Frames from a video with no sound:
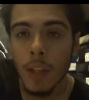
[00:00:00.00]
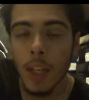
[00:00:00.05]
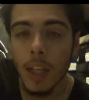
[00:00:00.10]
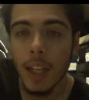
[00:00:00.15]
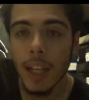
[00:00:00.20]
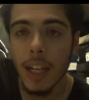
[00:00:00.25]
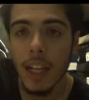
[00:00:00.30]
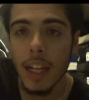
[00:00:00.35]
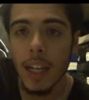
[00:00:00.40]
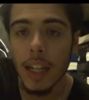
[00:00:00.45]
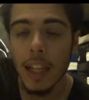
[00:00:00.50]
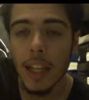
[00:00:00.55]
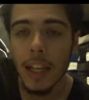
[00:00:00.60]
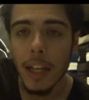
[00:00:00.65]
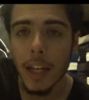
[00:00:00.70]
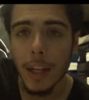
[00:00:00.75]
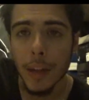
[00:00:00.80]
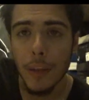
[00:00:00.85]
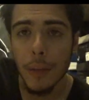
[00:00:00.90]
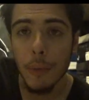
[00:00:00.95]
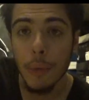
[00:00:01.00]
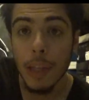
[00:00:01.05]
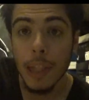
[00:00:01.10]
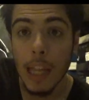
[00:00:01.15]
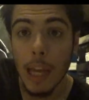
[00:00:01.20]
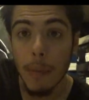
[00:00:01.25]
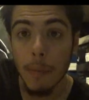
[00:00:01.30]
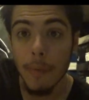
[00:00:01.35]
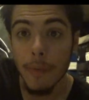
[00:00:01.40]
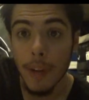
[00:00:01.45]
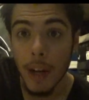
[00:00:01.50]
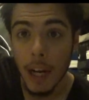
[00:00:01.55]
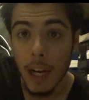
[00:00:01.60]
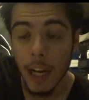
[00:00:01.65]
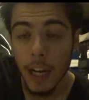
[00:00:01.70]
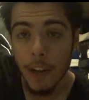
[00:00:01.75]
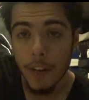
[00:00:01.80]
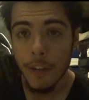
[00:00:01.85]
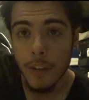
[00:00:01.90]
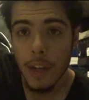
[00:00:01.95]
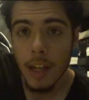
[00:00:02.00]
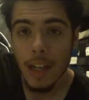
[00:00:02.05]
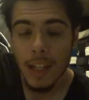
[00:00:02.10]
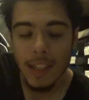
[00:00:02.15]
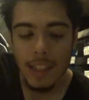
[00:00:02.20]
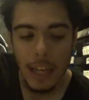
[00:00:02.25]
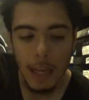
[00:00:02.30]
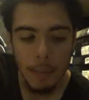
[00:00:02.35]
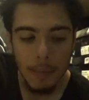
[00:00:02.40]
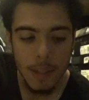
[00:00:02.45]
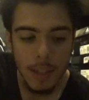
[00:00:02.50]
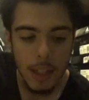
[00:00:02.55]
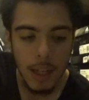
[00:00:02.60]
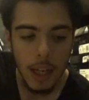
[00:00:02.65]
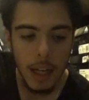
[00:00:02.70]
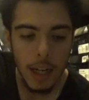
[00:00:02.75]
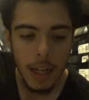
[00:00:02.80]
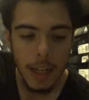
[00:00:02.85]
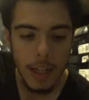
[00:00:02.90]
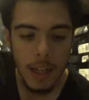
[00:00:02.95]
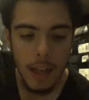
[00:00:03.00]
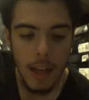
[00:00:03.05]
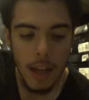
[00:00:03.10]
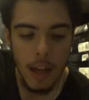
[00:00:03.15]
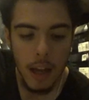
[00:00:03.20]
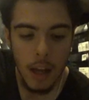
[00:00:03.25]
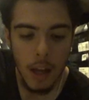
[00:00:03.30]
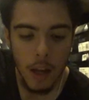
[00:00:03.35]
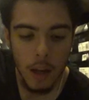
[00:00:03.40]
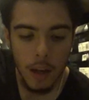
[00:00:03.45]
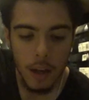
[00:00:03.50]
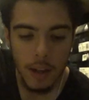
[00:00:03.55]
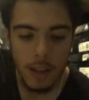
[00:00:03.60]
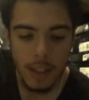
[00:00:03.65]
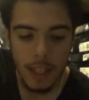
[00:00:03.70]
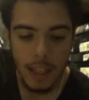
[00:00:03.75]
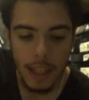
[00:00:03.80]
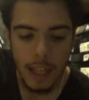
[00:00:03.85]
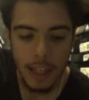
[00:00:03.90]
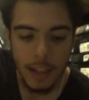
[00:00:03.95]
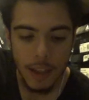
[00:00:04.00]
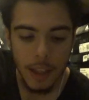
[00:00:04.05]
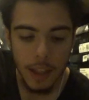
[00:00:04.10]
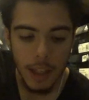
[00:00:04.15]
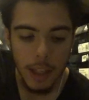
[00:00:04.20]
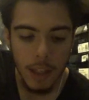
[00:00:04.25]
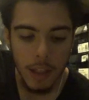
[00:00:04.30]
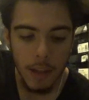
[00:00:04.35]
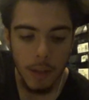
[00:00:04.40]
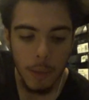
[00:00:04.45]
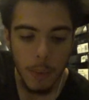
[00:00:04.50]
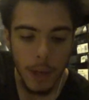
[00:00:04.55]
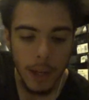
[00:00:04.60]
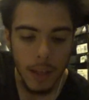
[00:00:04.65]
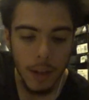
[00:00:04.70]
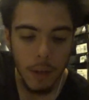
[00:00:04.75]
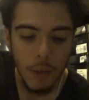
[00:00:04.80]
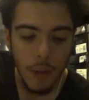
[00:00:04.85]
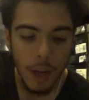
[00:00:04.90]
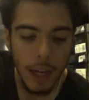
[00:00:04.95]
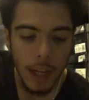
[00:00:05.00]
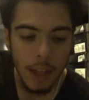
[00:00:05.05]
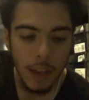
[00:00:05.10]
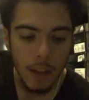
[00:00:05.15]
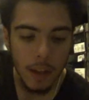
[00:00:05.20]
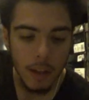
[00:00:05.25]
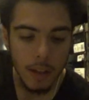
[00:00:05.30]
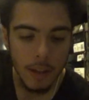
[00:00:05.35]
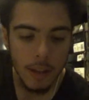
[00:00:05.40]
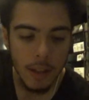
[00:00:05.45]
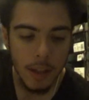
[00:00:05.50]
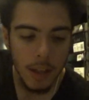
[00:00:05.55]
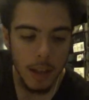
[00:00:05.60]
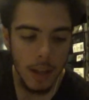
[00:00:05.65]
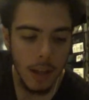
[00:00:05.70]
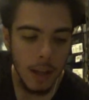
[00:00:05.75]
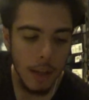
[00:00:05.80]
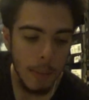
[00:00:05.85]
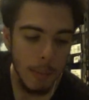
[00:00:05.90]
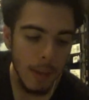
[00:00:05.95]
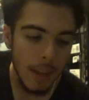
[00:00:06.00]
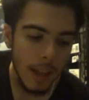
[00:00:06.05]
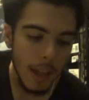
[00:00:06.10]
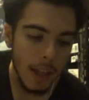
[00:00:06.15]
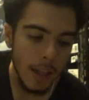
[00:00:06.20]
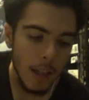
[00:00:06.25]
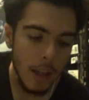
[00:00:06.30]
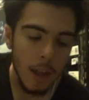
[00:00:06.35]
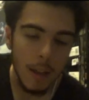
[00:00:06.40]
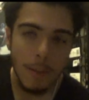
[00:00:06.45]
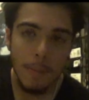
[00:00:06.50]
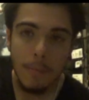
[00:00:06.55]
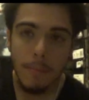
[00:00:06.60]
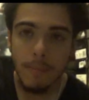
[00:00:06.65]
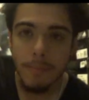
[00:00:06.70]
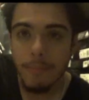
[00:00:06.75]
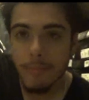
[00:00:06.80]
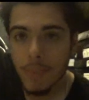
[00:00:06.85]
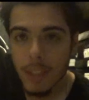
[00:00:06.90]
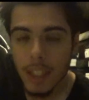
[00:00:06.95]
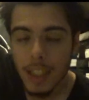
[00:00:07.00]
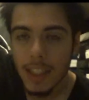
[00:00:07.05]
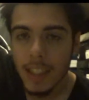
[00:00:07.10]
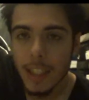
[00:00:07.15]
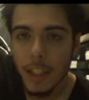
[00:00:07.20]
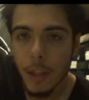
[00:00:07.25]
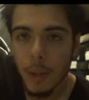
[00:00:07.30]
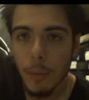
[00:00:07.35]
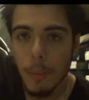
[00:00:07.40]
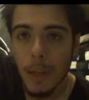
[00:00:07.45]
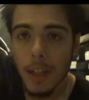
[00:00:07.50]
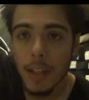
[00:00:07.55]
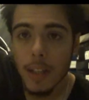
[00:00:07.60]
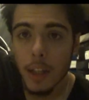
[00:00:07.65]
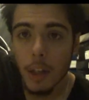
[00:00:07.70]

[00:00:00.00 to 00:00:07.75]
kind of like a 3Lab 5 type design, because I liked the way the gray looked. But then, I was continued messing